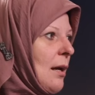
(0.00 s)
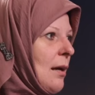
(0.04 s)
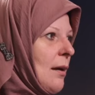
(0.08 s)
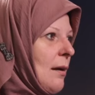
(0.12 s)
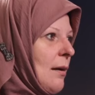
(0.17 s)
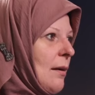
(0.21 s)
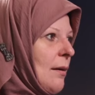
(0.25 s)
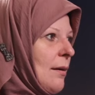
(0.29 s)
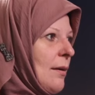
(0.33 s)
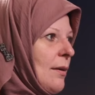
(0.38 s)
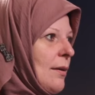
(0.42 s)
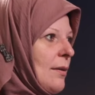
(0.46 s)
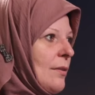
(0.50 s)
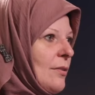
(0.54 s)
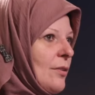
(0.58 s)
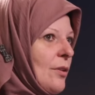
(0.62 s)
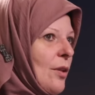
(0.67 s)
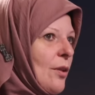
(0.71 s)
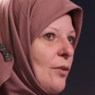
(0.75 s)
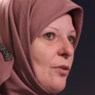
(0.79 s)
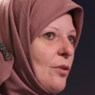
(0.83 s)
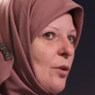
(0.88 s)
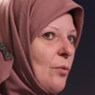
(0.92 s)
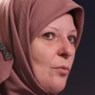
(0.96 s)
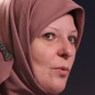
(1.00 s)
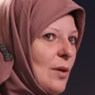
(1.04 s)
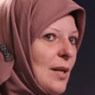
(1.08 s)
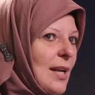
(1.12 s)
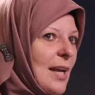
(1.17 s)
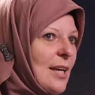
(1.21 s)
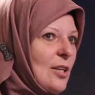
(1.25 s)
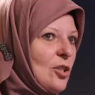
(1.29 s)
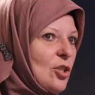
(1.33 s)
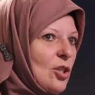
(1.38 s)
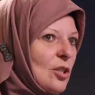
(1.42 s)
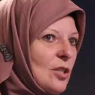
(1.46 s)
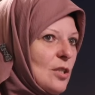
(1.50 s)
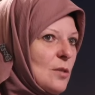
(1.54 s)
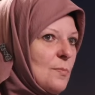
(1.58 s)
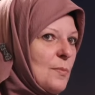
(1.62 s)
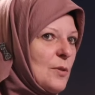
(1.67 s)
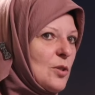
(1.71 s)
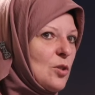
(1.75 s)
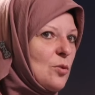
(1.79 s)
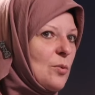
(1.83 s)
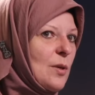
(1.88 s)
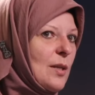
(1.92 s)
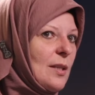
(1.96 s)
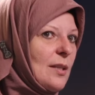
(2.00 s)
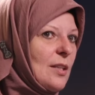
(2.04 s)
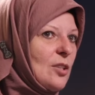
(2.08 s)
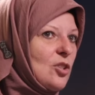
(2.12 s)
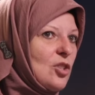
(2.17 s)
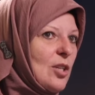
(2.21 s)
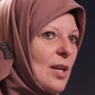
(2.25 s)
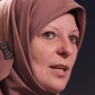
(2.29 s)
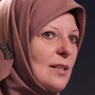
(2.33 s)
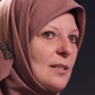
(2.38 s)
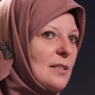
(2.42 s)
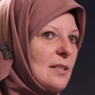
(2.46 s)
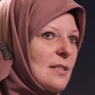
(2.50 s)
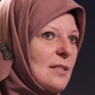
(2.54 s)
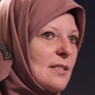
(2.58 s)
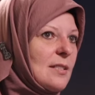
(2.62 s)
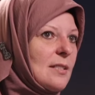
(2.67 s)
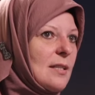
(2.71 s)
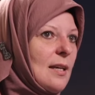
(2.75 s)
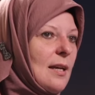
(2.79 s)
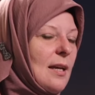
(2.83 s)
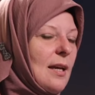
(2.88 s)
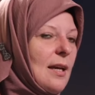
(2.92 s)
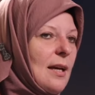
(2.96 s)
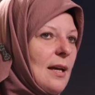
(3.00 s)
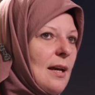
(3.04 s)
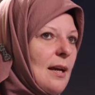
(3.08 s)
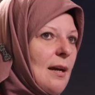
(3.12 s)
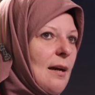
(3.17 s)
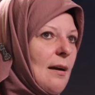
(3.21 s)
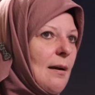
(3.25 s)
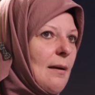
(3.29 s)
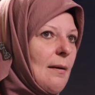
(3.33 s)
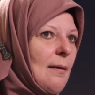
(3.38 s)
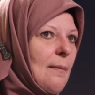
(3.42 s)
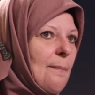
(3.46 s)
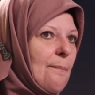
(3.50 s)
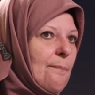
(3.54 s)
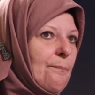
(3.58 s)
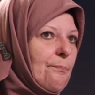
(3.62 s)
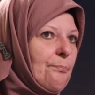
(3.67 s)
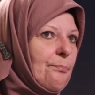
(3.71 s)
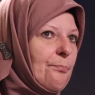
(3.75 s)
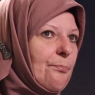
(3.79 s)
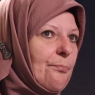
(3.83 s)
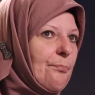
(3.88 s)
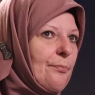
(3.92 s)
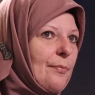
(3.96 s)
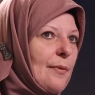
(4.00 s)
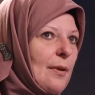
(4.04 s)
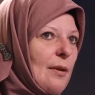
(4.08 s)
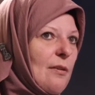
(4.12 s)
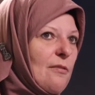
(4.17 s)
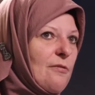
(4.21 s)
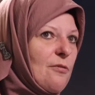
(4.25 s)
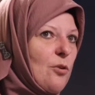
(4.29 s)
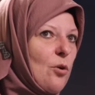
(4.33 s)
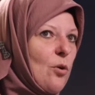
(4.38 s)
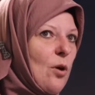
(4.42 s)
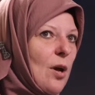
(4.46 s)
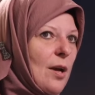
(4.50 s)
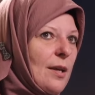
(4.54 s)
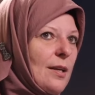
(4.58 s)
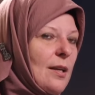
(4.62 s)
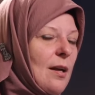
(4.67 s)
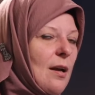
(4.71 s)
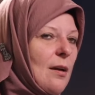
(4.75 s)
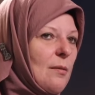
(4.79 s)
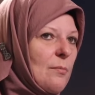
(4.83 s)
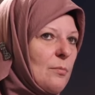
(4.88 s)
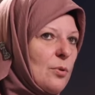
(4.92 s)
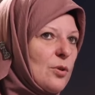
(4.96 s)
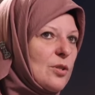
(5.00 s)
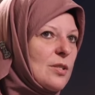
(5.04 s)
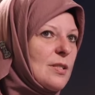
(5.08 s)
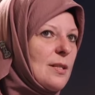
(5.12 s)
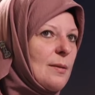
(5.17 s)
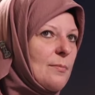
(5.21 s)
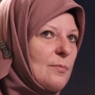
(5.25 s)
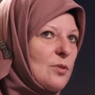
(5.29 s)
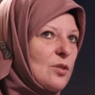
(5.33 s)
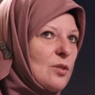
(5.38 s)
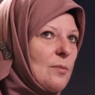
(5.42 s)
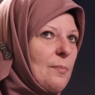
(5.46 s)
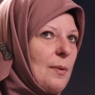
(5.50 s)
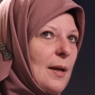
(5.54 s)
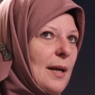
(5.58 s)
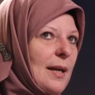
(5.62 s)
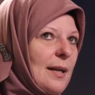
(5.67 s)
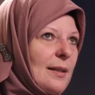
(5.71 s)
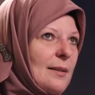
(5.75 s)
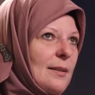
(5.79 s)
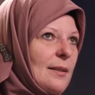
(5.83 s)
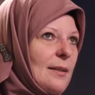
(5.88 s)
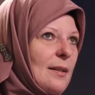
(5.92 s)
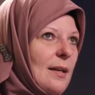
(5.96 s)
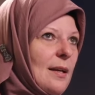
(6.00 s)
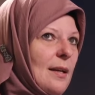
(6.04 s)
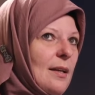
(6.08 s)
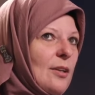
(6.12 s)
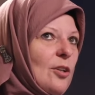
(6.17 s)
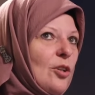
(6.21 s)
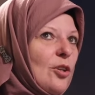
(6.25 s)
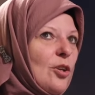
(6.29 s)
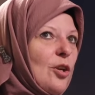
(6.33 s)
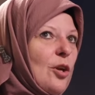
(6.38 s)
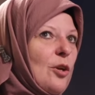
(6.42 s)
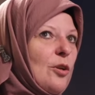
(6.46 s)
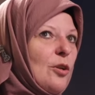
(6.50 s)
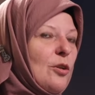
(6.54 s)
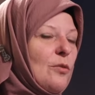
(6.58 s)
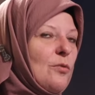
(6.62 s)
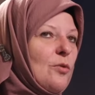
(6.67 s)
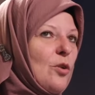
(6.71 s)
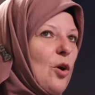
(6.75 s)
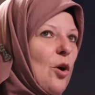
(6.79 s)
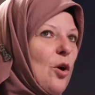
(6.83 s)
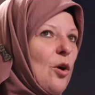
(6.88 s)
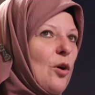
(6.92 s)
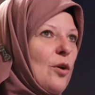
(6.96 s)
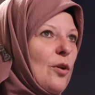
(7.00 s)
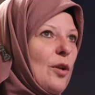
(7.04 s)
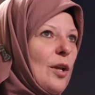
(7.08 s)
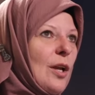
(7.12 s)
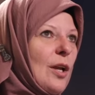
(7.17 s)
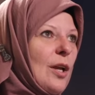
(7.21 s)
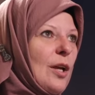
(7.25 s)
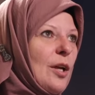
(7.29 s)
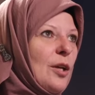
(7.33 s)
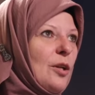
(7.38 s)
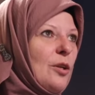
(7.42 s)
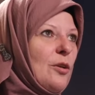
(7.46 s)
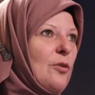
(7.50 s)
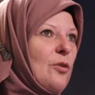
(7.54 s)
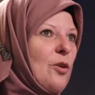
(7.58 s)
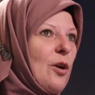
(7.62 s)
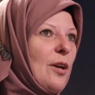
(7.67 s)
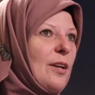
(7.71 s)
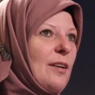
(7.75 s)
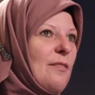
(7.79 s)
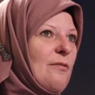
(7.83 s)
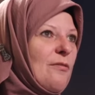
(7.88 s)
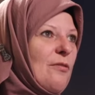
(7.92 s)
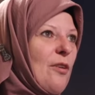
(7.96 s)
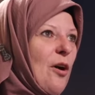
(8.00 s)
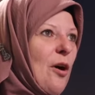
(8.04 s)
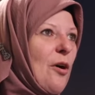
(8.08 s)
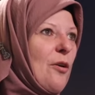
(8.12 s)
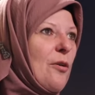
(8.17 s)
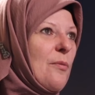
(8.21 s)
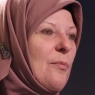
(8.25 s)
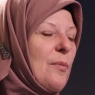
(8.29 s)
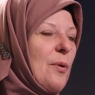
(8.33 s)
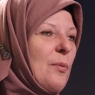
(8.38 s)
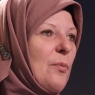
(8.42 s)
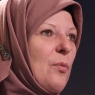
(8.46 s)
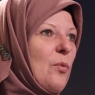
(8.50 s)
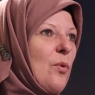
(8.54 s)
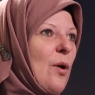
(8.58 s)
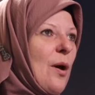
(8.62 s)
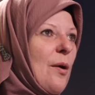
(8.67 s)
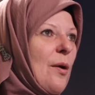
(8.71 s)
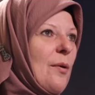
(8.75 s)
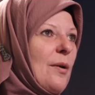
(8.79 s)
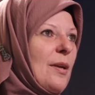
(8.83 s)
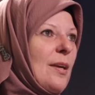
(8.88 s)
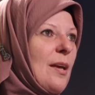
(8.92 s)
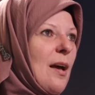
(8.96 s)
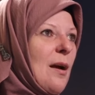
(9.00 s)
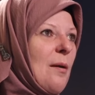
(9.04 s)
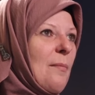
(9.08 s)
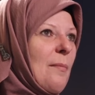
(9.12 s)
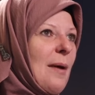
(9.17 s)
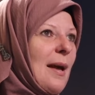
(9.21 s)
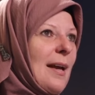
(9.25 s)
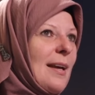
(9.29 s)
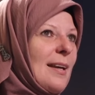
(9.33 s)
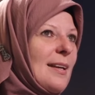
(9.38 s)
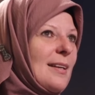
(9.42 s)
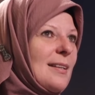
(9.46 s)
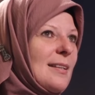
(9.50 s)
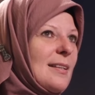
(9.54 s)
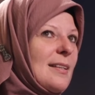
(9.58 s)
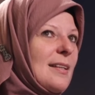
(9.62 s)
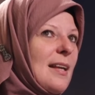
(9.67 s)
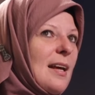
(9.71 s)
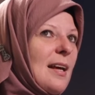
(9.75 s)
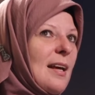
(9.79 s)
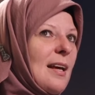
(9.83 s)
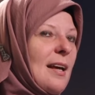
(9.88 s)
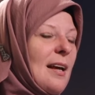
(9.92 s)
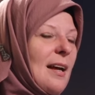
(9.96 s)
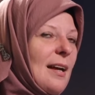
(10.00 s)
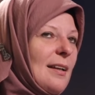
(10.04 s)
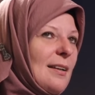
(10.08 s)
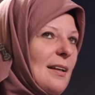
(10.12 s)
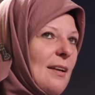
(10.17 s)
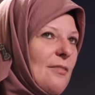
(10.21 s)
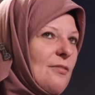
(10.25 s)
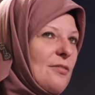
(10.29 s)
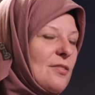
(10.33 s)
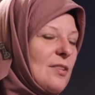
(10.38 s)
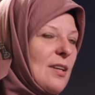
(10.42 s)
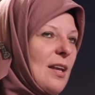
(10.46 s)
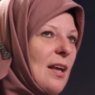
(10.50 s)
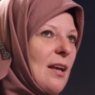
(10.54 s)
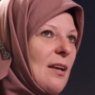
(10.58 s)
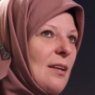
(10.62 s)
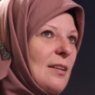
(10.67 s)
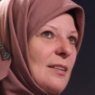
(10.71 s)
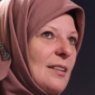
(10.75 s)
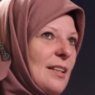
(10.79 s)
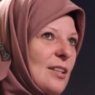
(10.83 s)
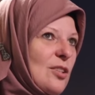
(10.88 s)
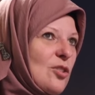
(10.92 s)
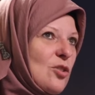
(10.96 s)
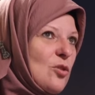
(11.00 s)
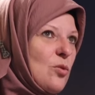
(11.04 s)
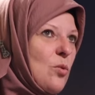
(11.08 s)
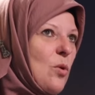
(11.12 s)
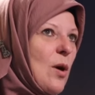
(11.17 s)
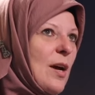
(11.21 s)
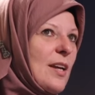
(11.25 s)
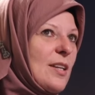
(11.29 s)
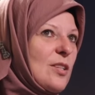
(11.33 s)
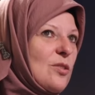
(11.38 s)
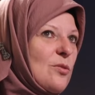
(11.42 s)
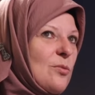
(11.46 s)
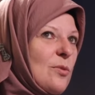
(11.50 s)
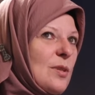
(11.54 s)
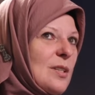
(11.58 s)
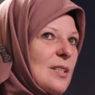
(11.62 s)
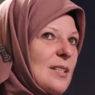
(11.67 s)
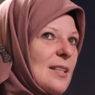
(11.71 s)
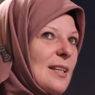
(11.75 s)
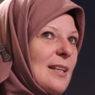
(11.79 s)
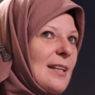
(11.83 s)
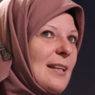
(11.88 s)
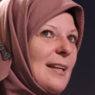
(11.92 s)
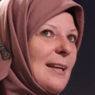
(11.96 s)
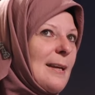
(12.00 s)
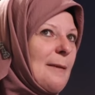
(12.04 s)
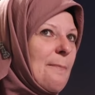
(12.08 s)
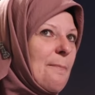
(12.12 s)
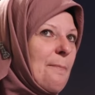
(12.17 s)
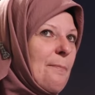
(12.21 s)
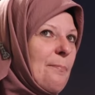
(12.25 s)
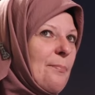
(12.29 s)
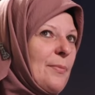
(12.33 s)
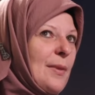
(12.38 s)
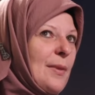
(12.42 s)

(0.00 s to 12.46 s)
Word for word: uh, the, the relations between the genders um, for our young Muslims, subhanAllah. You know, you've got, you've got an environment where a young man can, and I've heard this twice recently,